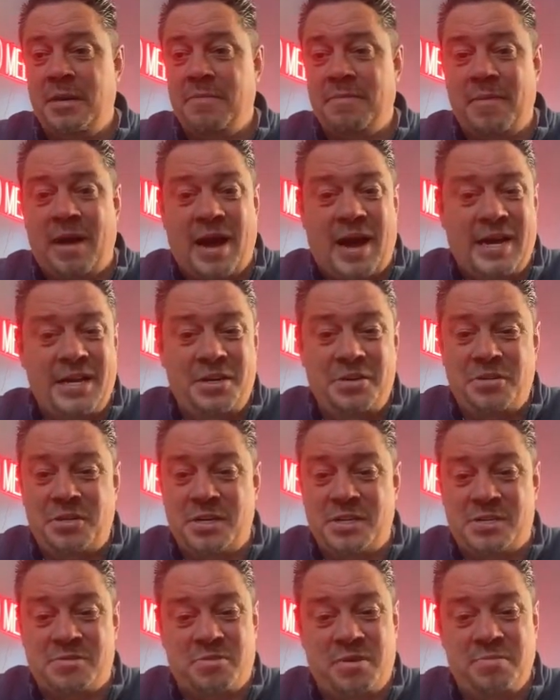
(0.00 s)
I usually just
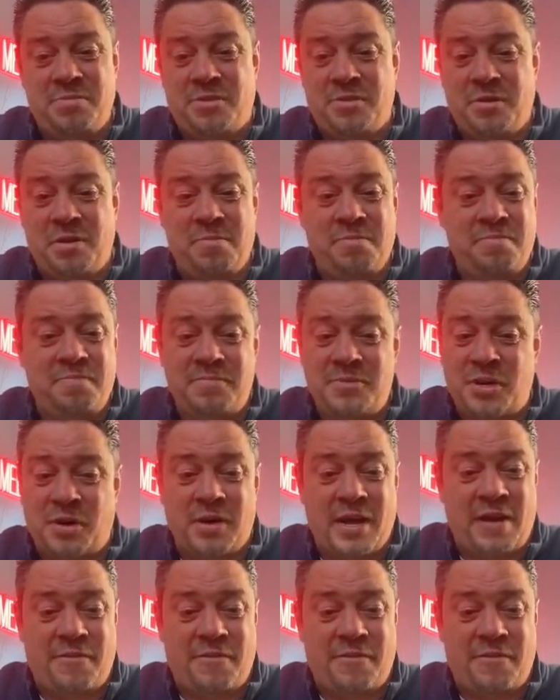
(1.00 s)
swim through them, don't have a